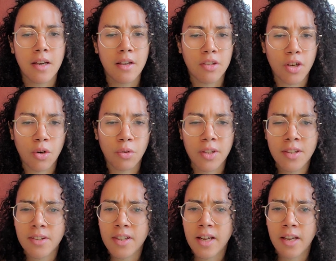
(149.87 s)
So this
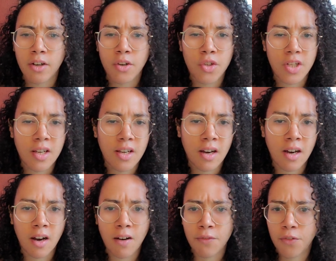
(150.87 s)
is an energy
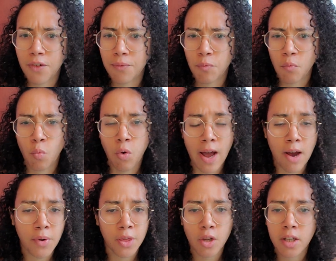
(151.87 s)
of how
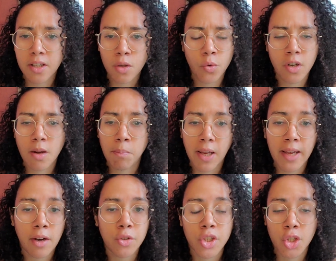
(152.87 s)
we thought things were going to play
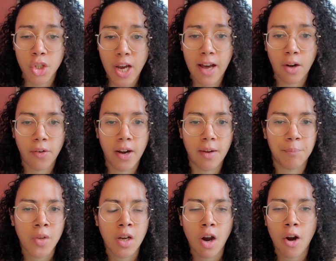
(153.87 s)
out, just shattering.
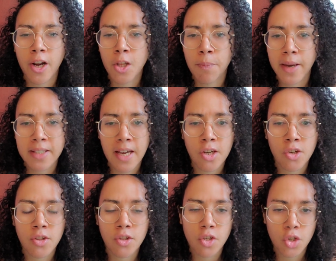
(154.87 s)
Our
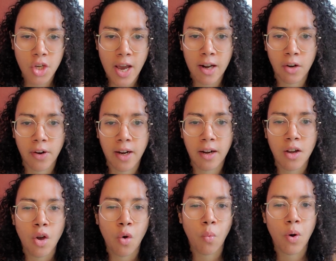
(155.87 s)
expectations shattering.
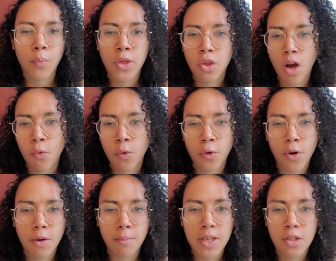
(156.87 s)
What we thought we were
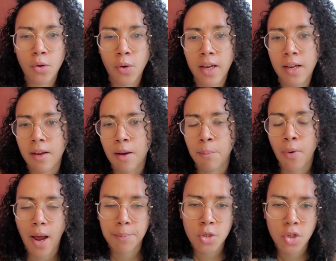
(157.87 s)
going to be doing,
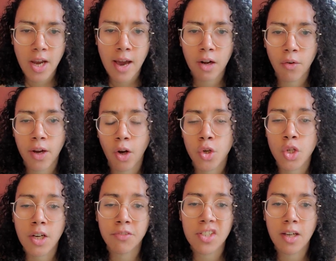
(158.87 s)
perhaps shattering or
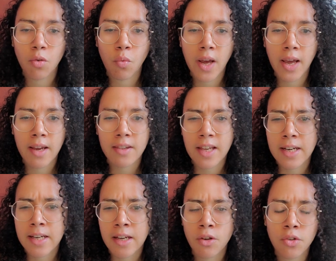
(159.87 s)
shifting in ways,
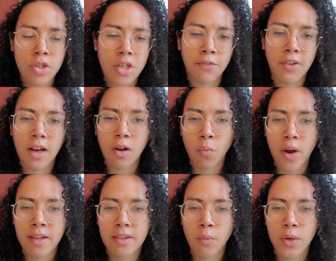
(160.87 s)
and gears shifting in
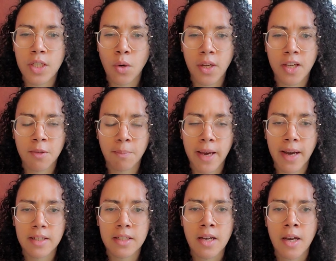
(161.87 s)
ways that we don't
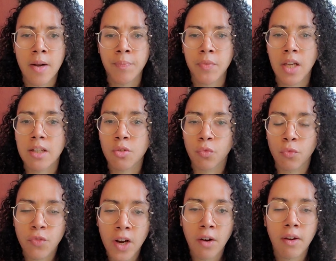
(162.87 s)
expect. And it's
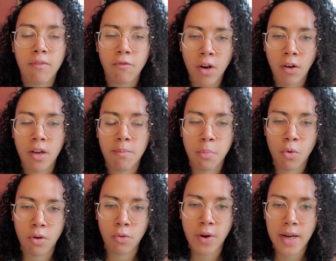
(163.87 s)
very, very
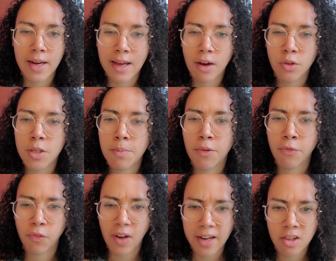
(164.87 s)
important right now to be
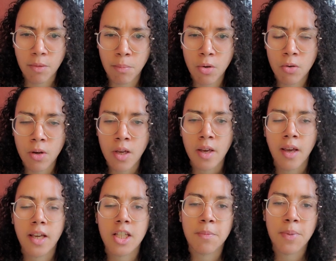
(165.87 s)
flexible
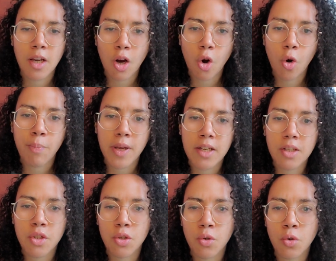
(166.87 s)
and to be open
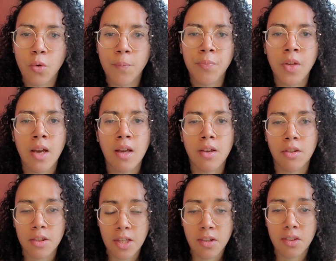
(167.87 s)
to
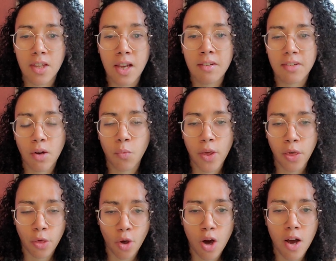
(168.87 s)
these things that we
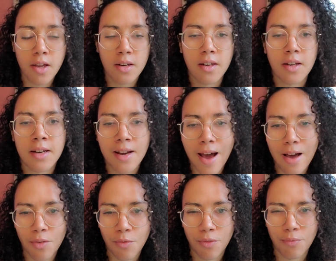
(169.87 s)
thought
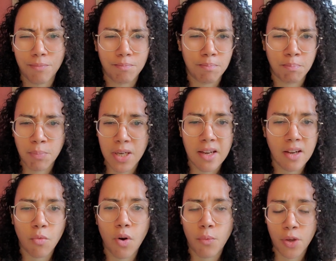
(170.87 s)
not
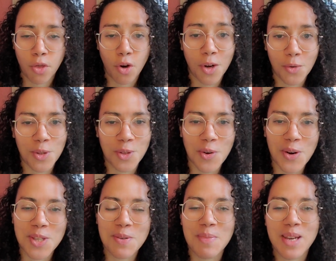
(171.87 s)
being what we thought it was
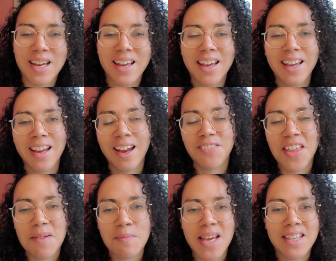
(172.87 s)
going to be, if
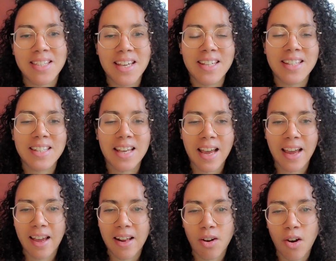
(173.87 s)
that makes sense.
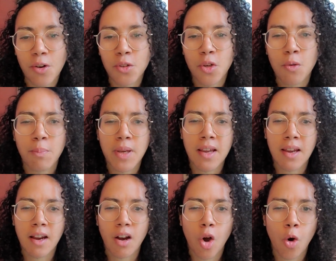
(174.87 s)
And also
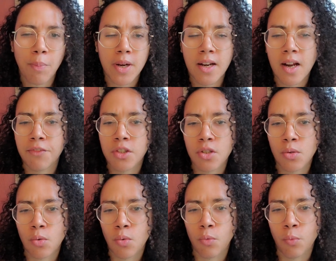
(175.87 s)
being open enough
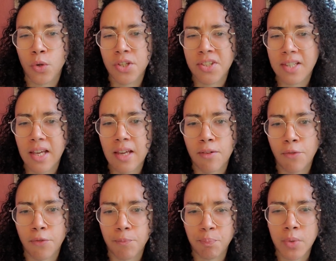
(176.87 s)
to
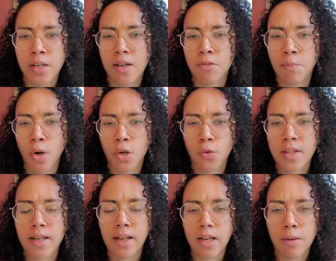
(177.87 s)
receive, because Mercury's
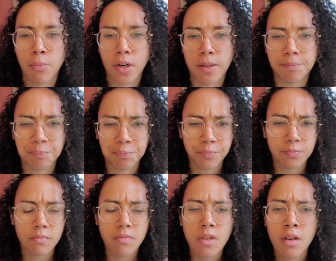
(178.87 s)
in Libra,
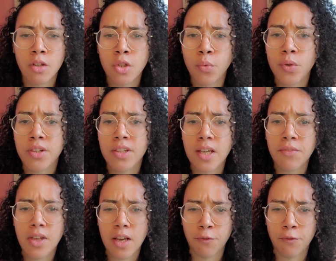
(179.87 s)
to receive the